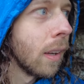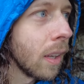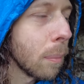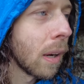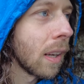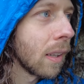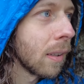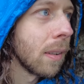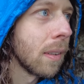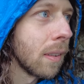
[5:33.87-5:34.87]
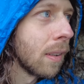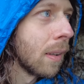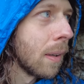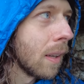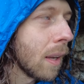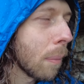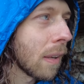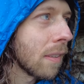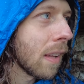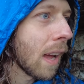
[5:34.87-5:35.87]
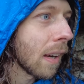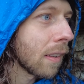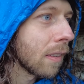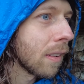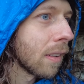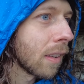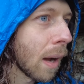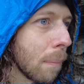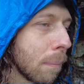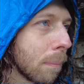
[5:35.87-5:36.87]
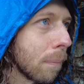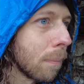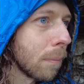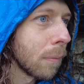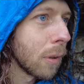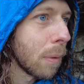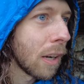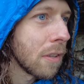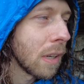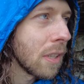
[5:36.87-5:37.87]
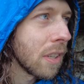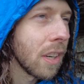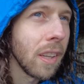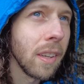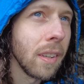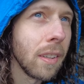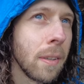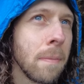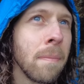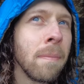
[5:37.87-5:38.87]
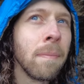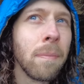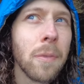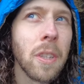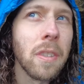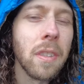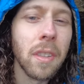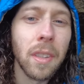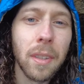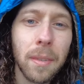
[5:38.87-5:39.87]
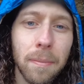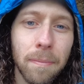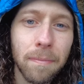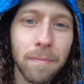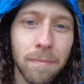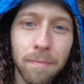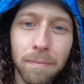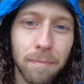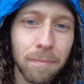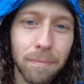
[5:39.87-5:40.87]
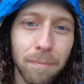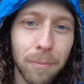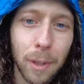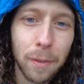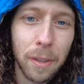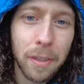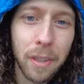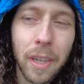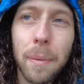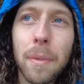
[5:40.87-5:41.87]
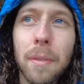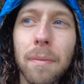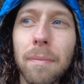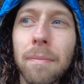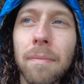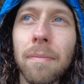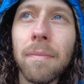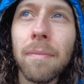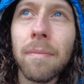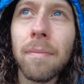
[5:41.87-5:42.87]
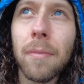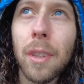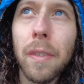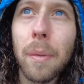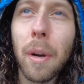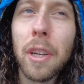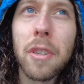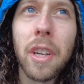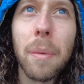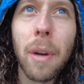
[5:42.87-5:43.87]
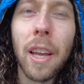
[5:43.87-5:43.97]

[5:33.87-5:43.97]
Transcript: ate my ate my snacks, got some hydration in, just uh, living the dream, living my dream